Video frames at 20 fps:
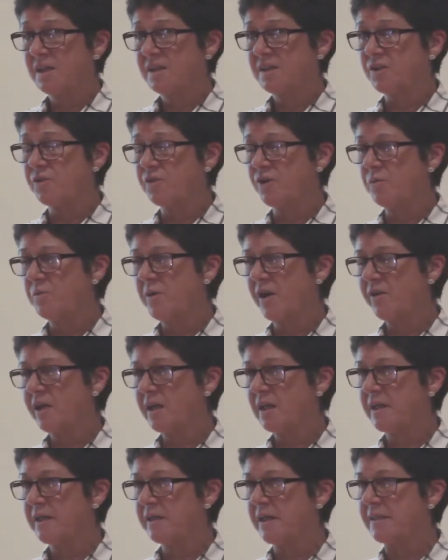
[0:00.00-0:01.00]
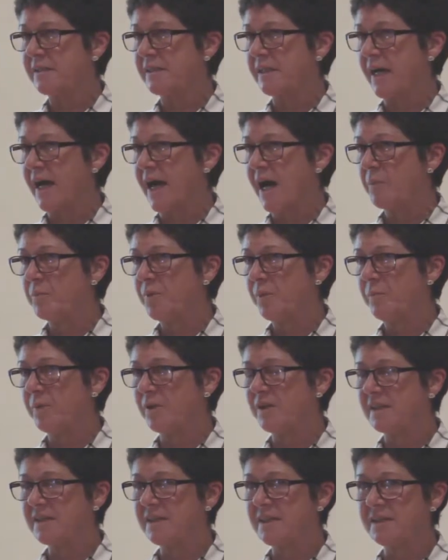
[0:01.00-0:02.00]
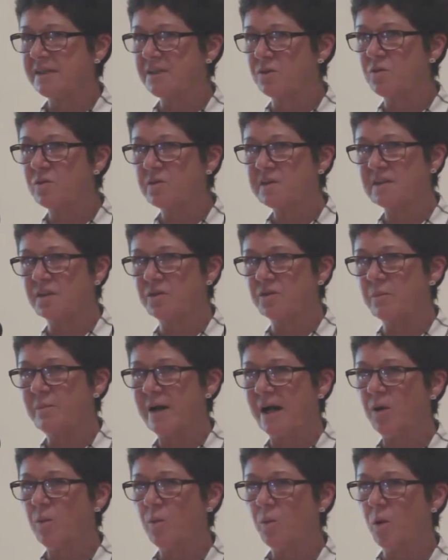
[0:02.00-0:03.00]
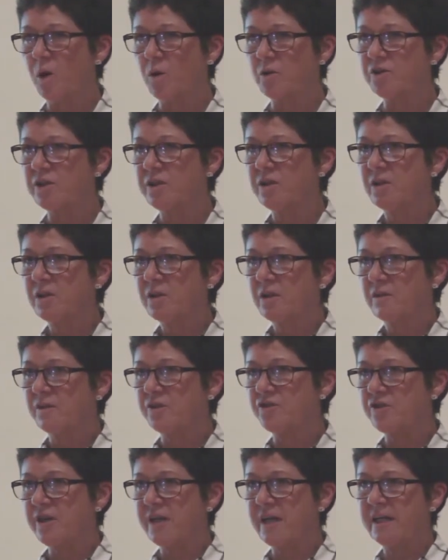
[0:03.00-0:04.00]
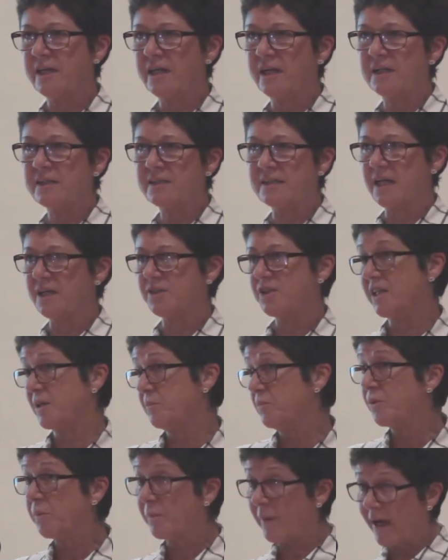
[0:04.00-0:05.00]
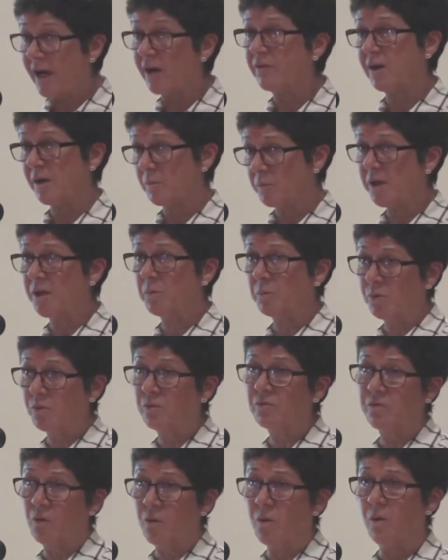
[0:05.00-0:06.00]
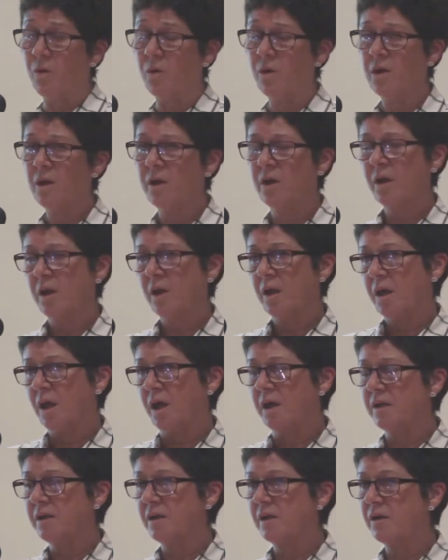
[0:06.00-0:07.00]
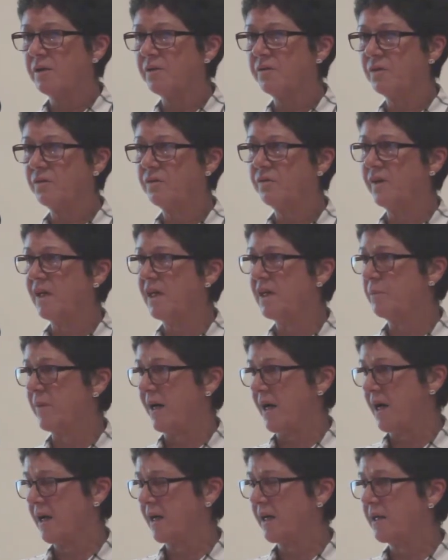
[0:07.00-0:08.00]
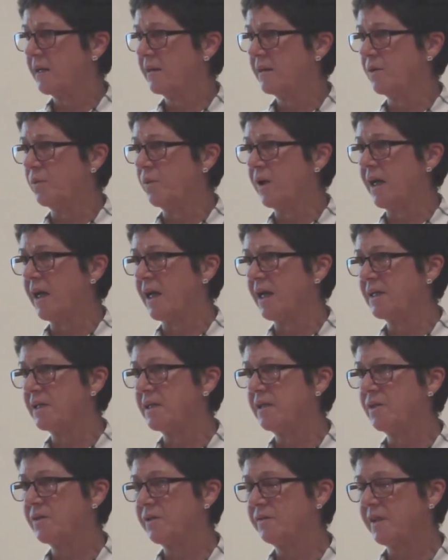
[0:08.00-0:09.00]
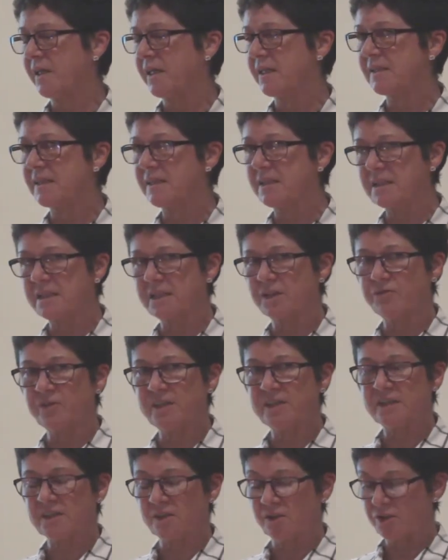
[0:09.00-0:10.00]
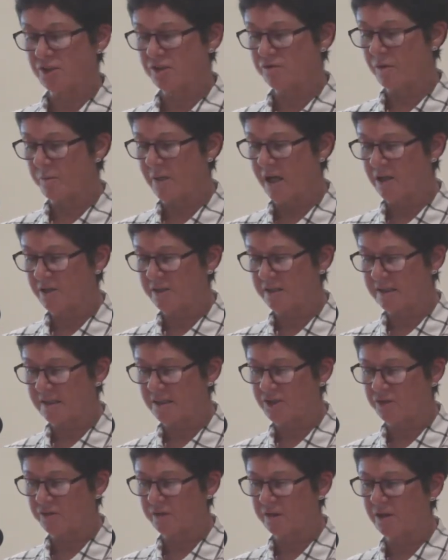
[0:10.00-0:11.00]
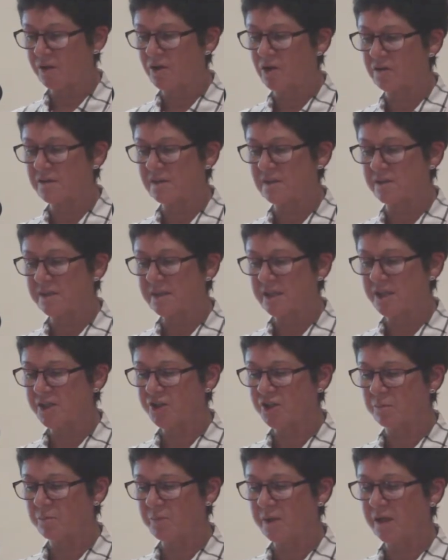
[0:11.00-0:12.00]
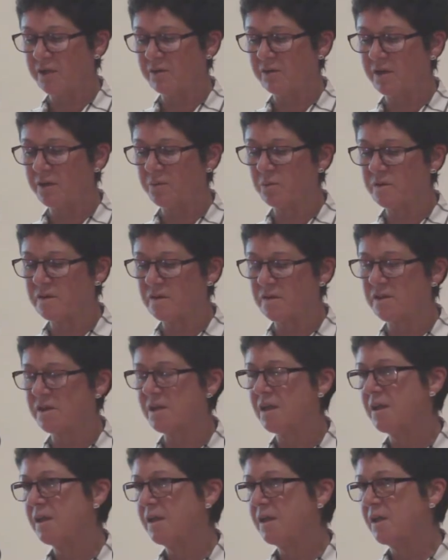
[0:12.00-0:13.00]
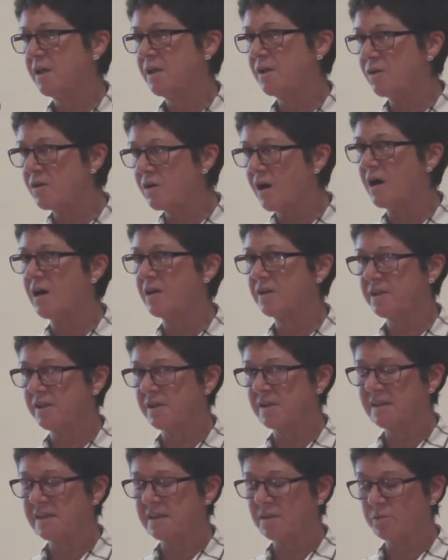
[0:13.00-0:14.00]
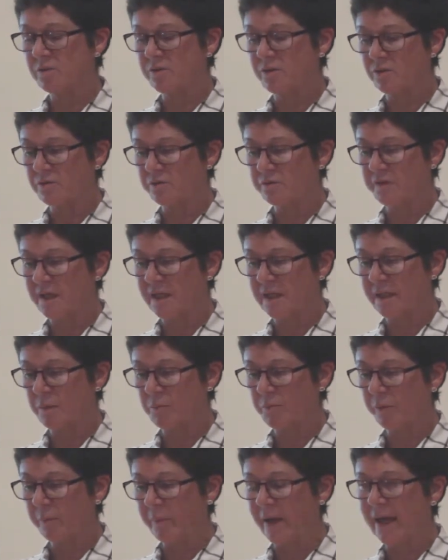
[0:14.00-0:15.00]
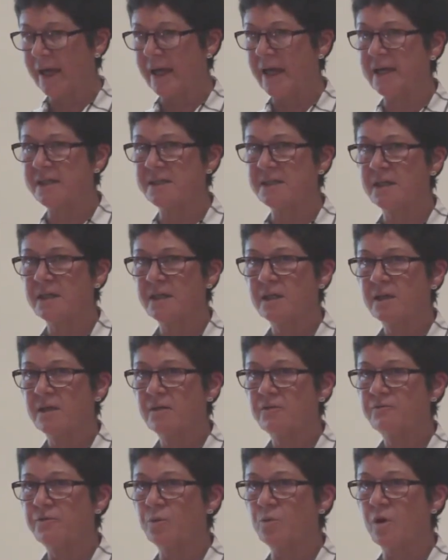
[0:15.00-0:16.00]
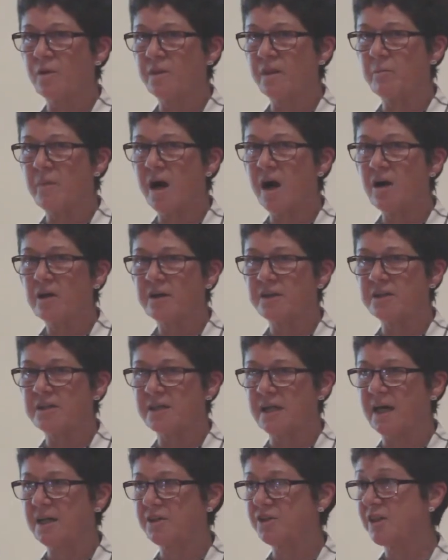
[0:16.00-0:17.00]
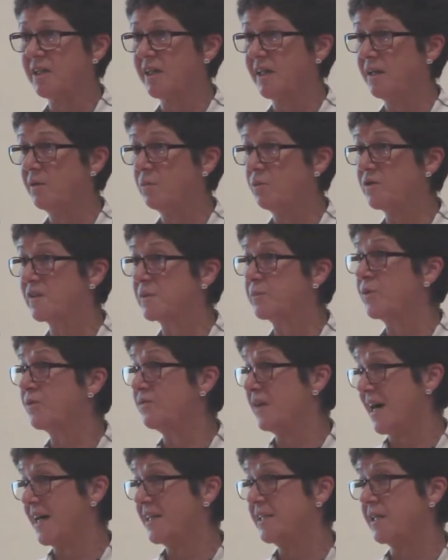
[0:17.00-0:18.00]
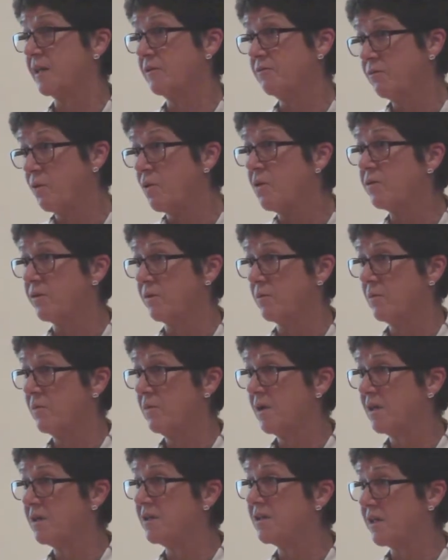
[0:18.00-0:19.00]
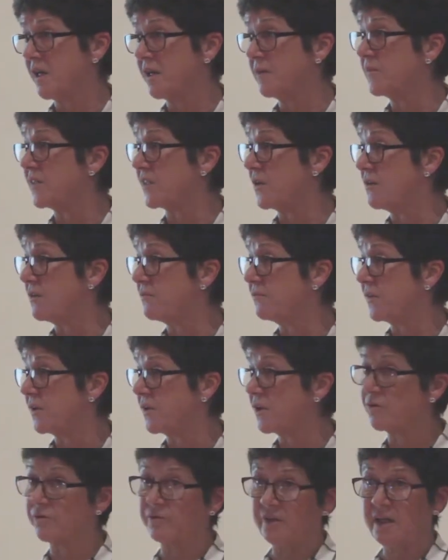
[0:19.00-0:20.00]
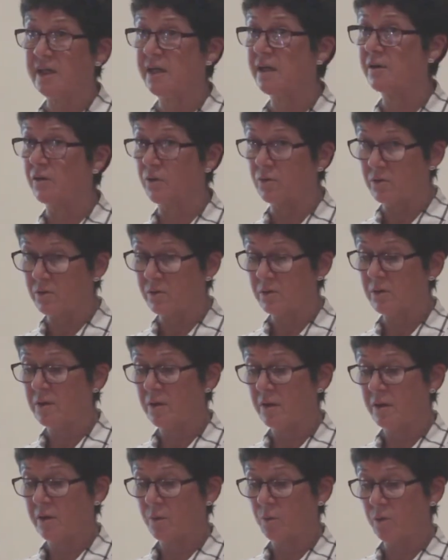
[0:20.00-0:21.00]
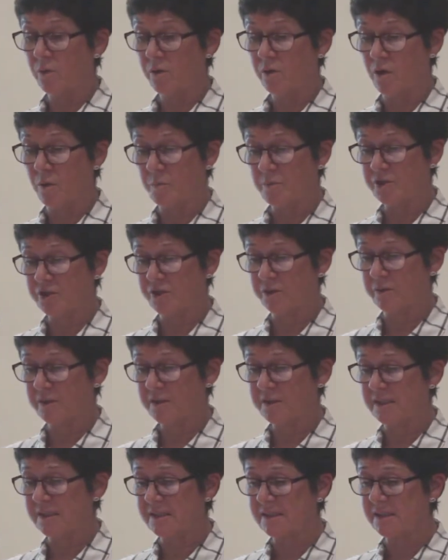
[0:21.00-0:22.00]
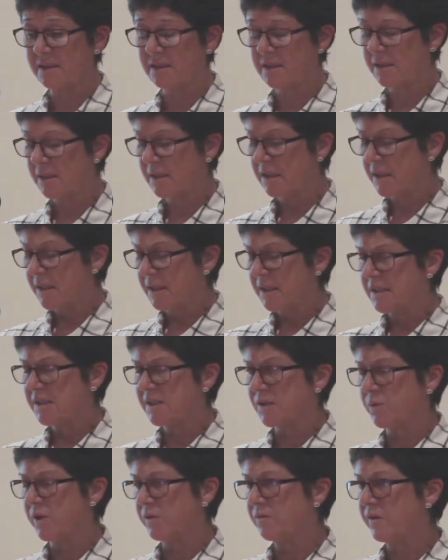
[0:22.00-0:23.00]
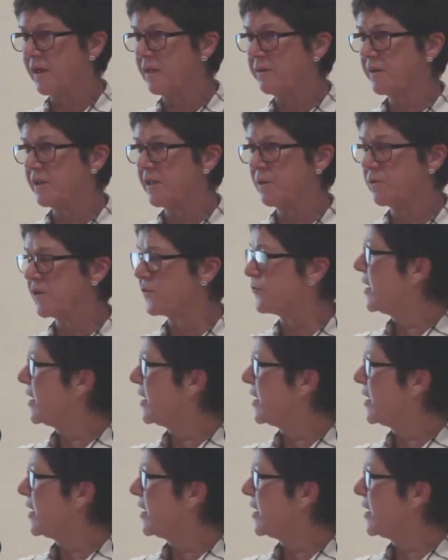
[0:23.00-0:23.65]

So numerically there's a gap, but it is also about what the training is actually preparing people for. And a lot of the feedback that we had, a lot of the existing research from artists during the consultation period was that young artists were not feeling prepared for what the market actually was providing for them in terms of a career or work opportunities. So we felt that it was